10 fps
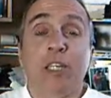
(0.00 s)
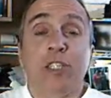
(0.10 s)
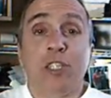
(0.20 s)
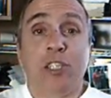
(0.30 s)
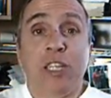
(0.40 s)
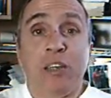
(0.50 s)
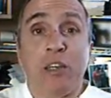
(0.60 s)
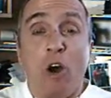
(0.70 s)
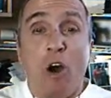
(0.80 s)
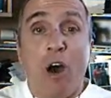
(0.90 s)
She's in
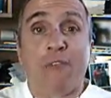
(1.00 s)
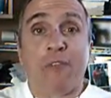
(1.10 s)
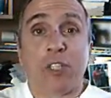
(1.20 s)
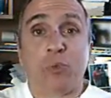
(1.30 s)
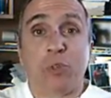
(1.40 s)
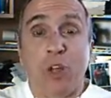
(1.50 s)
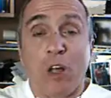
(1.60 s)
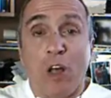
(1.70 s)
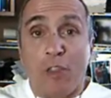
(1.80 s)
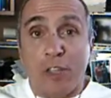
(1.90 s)
the office with
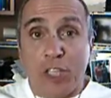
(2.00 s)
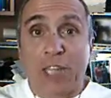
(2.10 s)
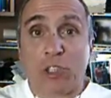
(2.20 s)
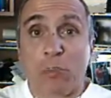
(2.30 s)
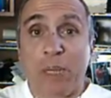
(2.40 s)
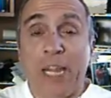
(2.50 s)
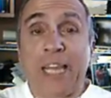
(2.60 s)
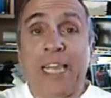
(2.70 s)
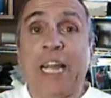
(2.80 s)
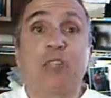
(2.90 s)
another gentleman,
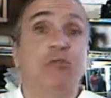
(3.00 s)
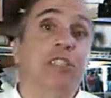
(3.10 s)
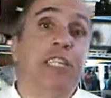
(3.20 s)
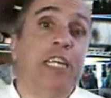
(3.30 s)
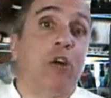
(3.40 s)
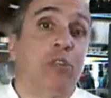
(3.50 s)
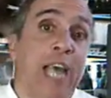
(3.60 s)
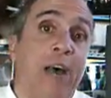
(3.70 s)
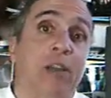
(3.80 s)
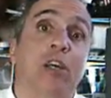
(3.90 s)
and the electricity goes
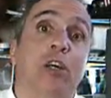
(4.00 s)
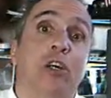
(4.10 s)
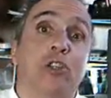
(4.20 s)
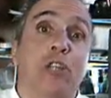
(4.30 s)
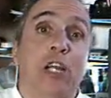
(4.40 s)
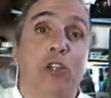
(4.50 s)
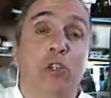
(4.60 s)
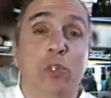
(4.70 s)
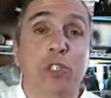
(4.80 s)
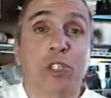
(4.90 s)
out. So they go
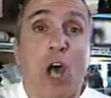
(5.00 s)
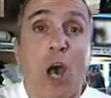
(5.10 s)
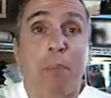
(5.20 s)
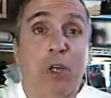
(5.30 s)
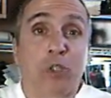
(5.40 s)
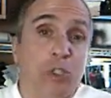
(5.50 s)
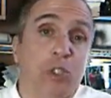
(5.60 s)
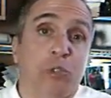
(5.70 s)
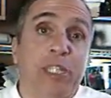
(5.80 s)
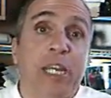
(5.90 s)
to a Starbucks,
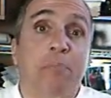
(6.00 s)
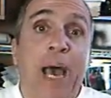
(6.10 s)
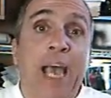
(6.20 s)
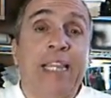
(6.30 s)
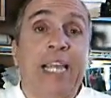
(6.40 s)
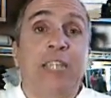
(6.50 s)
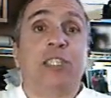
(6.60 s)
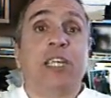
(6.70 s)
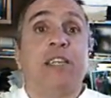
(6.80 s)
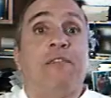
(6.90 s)
which is nearby, and they
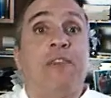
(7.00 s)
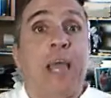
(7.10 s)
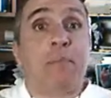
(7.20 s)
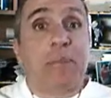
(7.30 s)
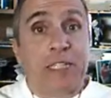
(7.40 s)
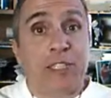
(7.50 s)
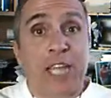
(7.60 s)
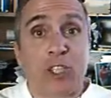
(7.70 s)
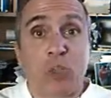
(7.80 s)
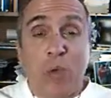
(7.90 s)
sit in the family
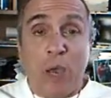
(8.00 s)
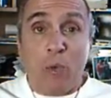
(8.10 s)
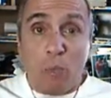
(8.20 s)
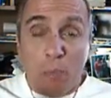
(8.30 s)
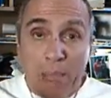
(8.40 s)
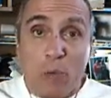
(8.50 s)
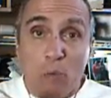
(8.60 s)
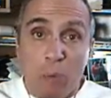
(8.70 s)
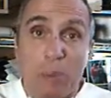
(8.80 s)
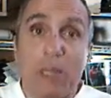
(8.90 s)
section where men
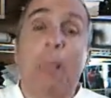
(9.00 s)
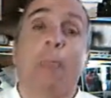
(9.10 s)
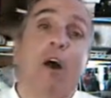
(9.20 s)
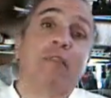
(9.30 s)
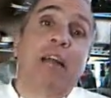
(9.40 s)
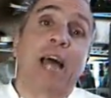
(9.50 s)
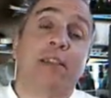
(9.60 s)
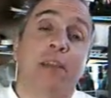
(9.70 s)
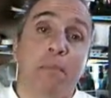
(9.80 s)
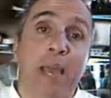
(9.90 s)
and women are
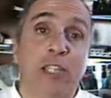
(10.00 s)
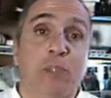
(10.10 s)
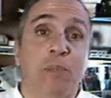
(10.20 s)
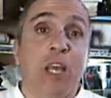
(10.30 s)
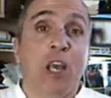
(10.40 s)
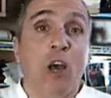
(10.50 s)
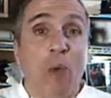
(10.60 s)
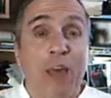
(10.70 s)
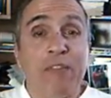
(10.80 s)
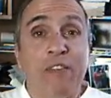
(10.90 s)
allowed to mix. And
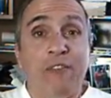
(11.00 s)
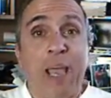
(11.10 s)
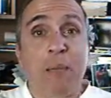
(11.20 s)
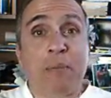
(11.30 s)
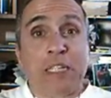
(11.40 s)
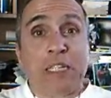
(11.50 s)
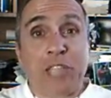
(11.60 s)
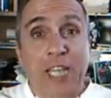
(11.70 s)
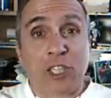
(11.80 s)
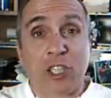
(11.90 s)
while they're in the family
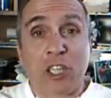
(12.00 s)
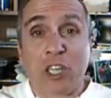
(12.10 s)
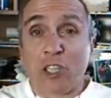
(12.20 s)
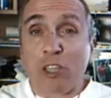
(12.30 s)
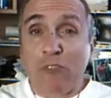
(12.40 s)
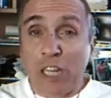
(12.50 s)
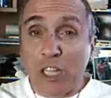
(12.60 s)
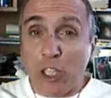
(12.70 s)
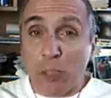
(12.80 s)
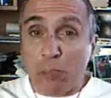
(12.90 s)
section, the
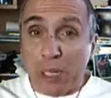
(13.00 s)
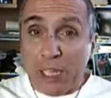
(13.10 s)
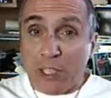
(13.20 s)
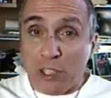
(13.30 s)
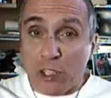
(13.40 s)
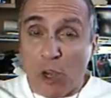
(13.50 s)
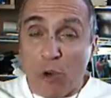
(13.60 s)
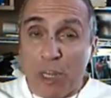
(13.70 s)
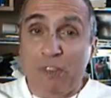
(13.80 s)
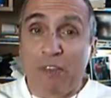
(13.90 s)
religious police in
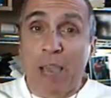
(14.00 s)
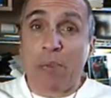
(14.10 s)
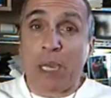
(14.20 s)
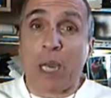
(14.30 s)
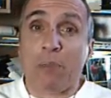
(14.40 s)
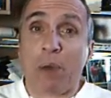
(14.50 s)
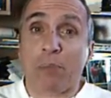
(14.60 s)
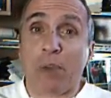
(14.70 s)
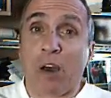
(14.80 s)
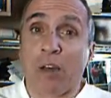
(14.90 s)
Saudi Arabia come
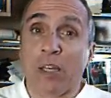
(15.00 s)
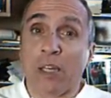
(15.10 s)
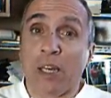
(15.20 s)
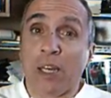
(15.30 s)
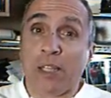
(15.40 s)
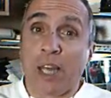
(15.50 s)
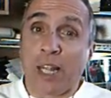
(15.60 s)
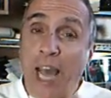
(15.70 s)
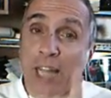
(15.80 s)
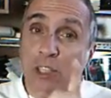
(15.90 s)
up to her and tell
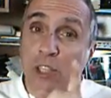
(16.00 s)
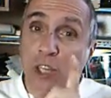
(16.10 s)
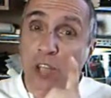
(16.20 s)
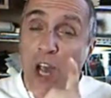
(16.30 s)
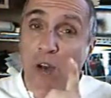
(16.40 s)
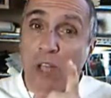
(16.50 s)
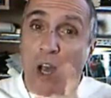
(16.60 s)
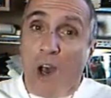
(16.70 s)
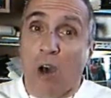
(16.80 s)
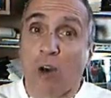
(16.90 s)
her that's a
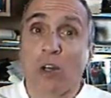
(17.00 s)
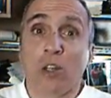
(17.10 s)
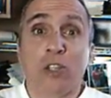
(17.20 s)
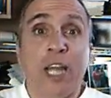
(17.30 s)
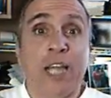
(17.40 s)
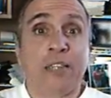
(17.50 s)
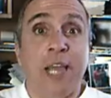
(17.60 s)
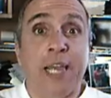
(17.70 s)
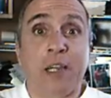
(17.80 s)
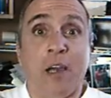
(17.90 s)
no-no. So they
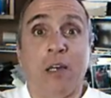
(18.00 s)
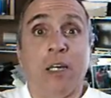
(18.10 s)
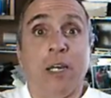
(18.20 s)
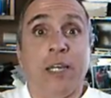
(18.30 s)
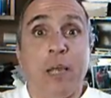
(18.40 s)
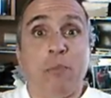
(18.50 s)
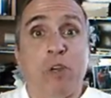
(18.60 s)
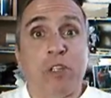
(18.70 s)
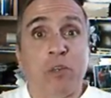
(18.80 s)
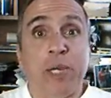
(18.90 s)
take her and they
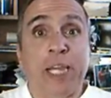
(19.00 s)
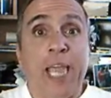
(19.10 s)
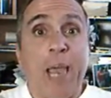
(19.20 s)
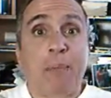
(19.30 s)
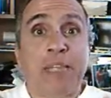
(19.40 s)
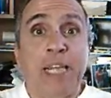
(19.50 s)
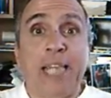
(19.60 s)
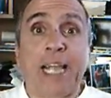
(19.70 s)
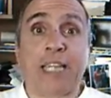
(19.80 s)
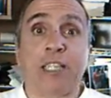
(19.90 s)
into a cab and they
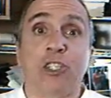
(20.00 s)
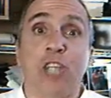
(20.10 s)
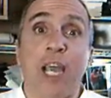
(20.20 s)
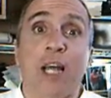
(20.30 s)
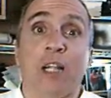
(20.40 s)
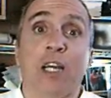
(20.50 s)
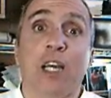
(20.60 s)
take her to jail.